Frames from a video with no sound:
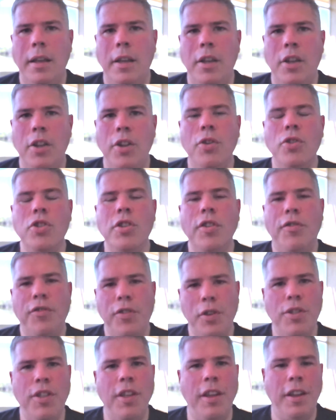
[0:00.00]
There's a few
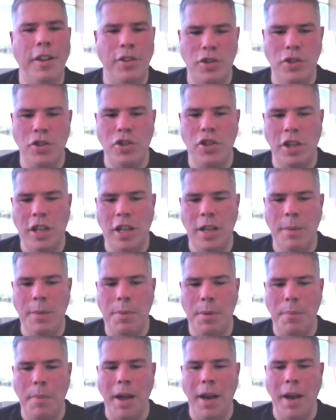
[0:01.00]
things you should keep in
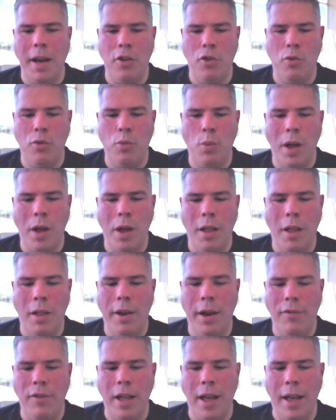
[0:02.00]
mind as well, and
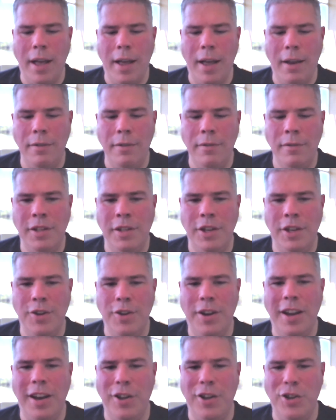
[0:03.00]
I've got,
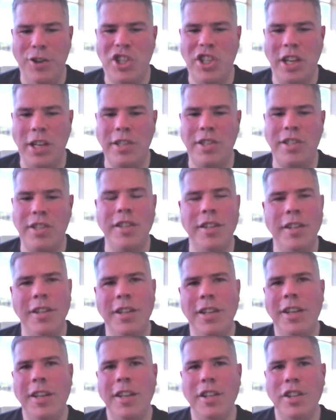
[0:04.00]
kind of six
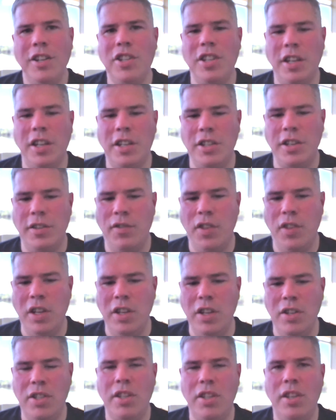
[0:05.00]
of
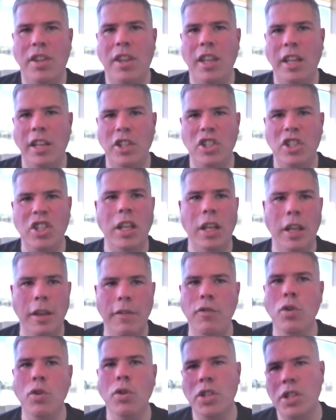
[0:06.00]
these things to give
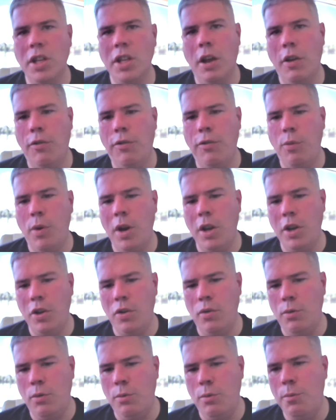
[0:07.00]
yourself when
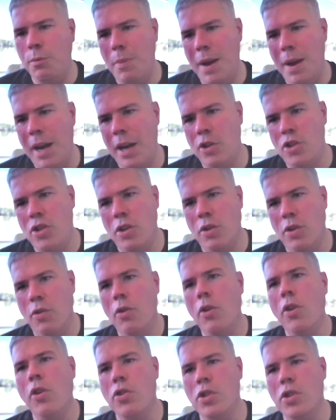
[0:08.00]
you manage to earn
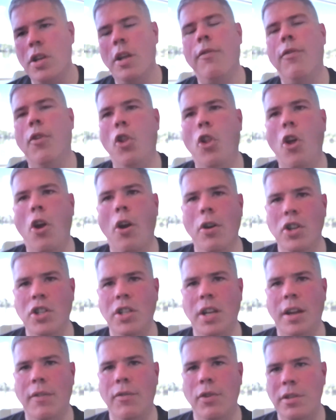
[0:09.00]
yourself a large
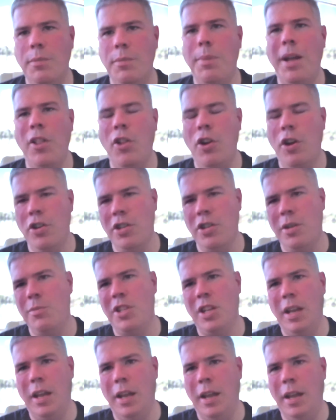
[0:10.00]
severance. And by large, I'm
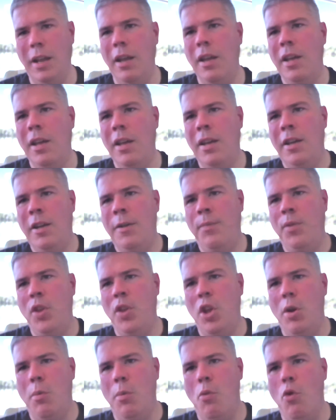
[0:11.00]
saying,
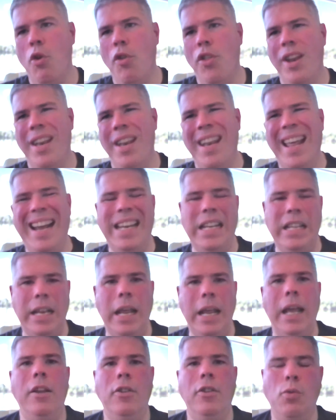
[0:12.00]
more than 90
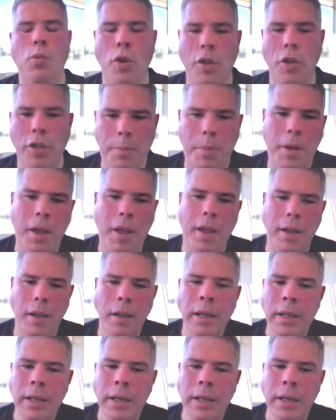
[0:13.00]
days worth of pay.